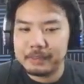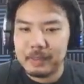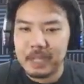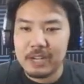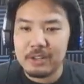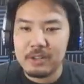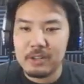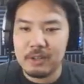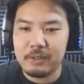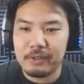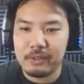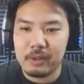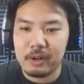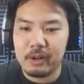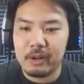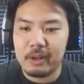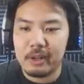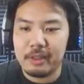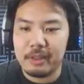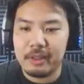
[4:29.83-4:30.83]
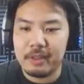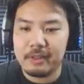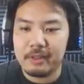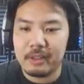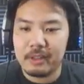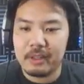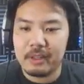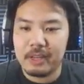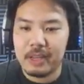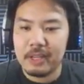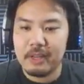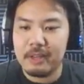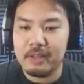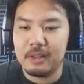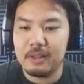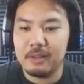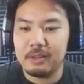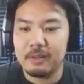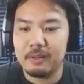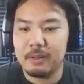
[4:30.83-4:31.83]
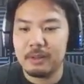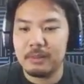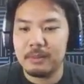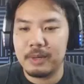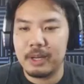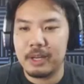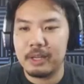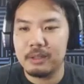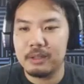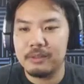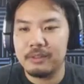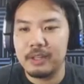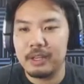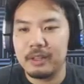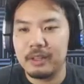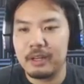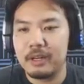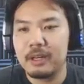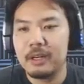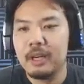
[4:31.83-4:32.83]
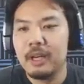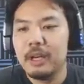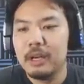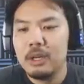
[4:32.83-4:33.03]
I should have started on this and then ended with my Luffy on there.